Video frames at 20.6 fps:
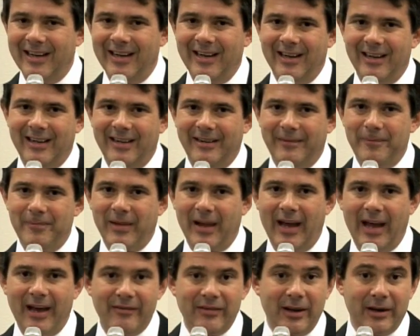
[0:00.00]
Uh,
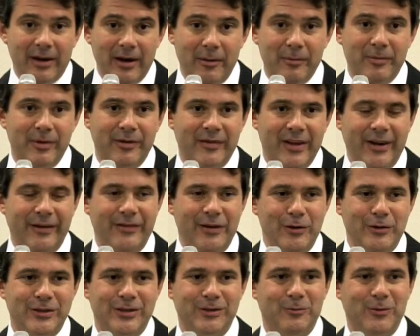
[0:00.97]
I have done a number of
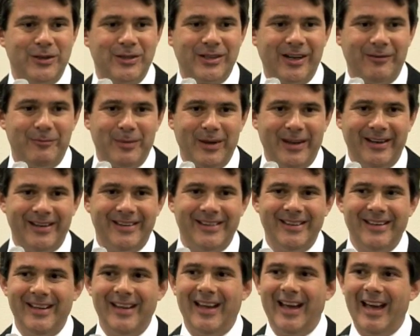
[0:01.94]
interviews in which I've been
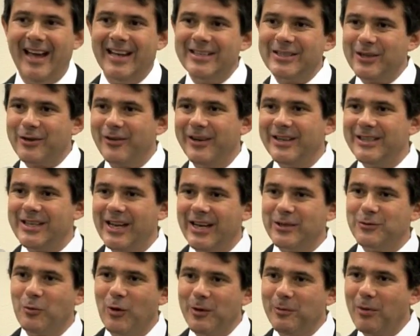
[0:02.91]
asked to
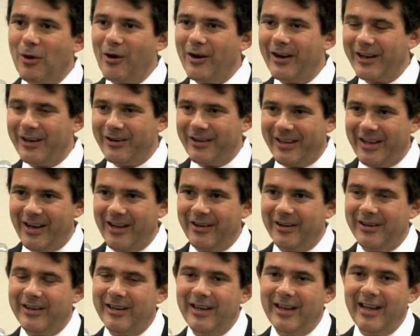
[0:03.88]
criticize one party or the
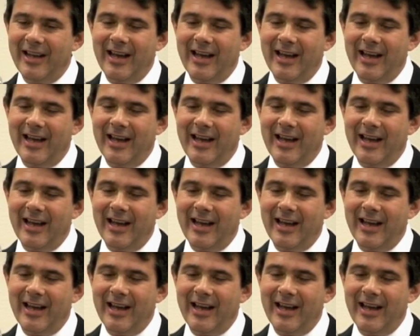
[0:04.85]
other.